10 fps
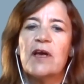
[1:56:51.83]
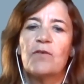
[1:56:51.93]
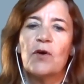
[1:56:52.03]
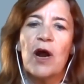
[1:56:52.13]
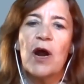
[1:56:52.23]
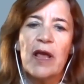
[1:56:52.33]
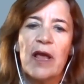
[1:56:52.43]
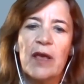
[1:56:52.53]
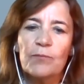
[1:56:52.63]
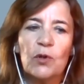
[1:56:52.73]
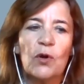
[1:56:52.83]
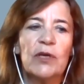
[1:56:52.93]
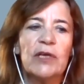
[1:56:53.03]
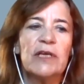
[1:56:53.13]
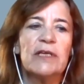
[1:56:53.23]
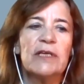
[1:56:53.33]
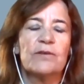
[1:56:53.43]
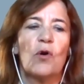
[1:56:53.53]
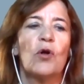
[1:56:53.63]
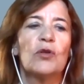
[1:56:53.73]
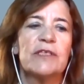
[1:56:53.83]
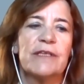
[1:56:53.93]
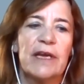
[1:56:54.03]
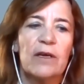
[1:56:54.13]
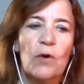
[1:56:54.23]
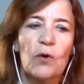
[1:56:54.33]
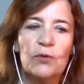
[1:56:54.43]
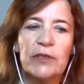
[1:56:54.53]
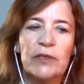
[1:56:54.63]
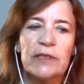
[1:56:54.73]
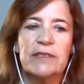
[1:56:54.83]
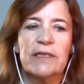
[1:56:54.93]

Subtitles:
for our employees, all stakeholders,